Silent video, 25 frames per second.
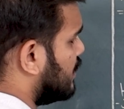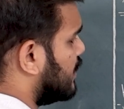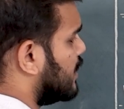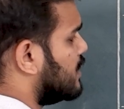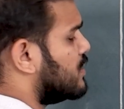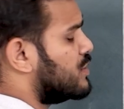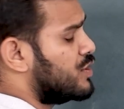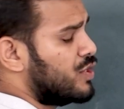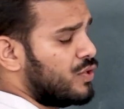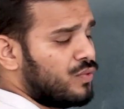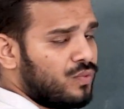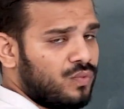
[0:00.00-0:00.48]

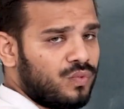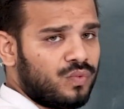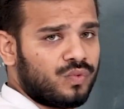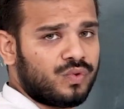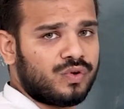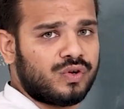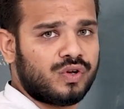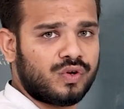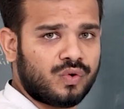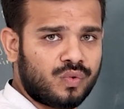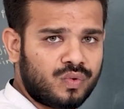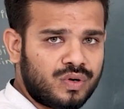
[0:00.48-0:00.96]
tissue
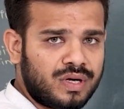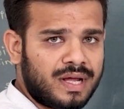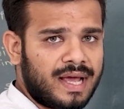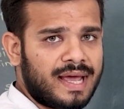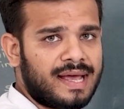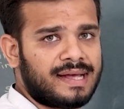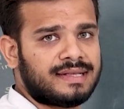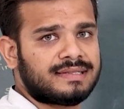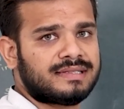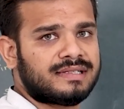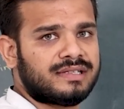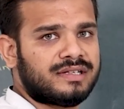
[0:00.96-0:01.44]
known
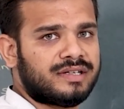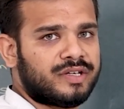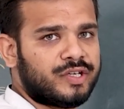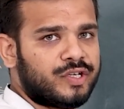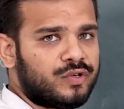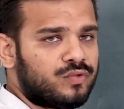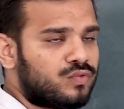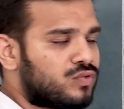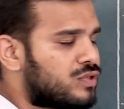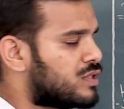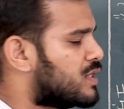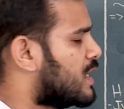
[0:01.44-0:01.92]
as
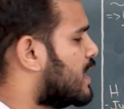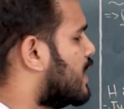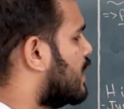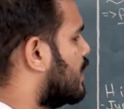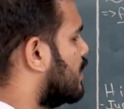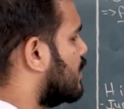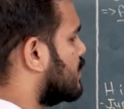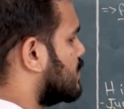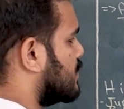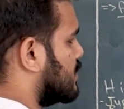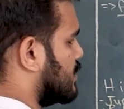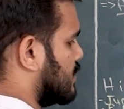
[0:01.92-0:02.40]

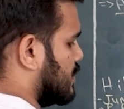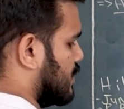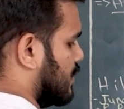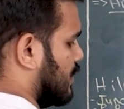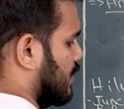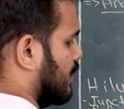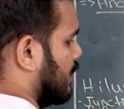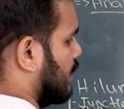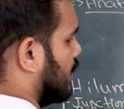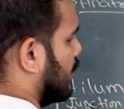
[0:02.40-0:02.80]
nucellus.